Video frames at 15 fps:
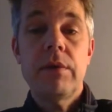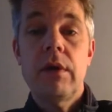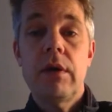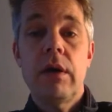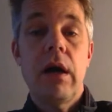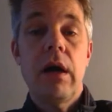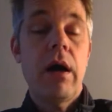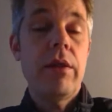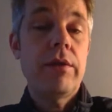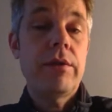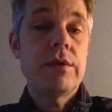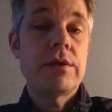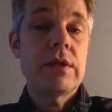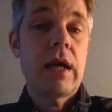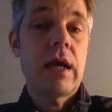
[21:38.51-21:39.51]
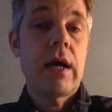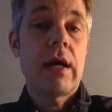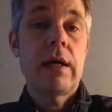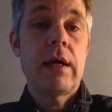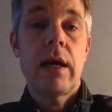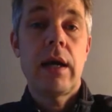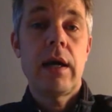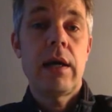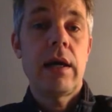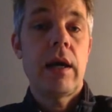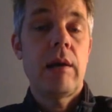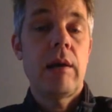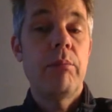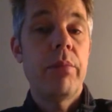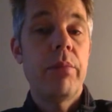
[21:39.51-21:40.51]
Others
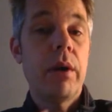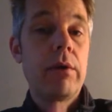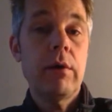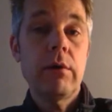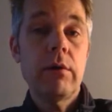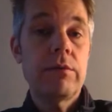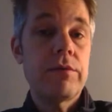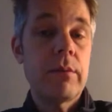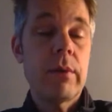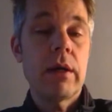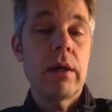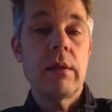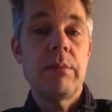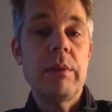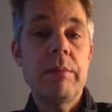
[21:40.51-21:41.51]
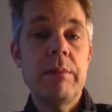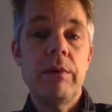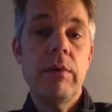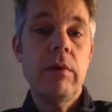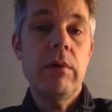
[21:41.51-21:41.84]
I borrowed from other people,